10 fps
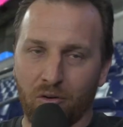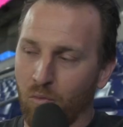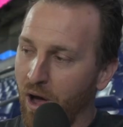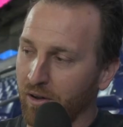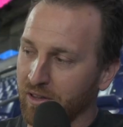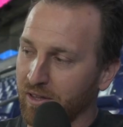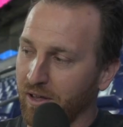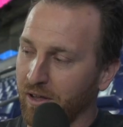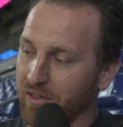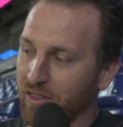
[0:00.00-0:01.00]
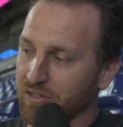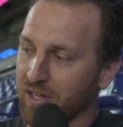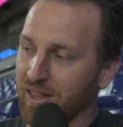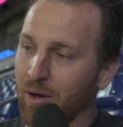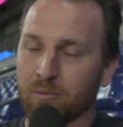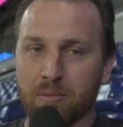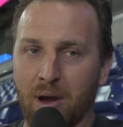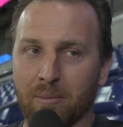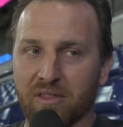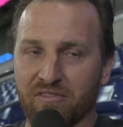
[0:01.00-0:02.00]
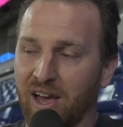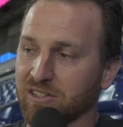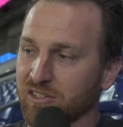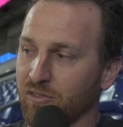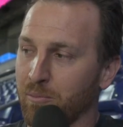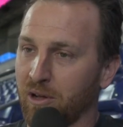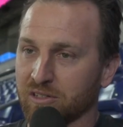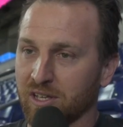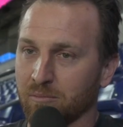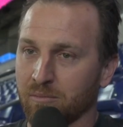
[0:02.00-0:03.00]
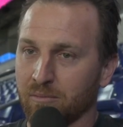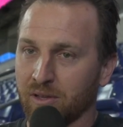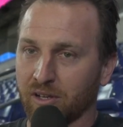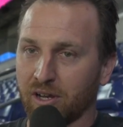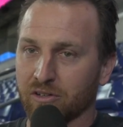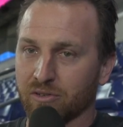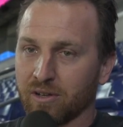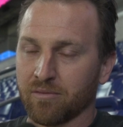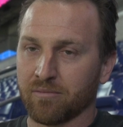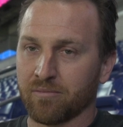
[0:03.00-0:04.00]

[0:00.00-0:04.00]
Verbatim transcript: uh, Waddle the, on the other side. That would be probably the fastest football team in the country.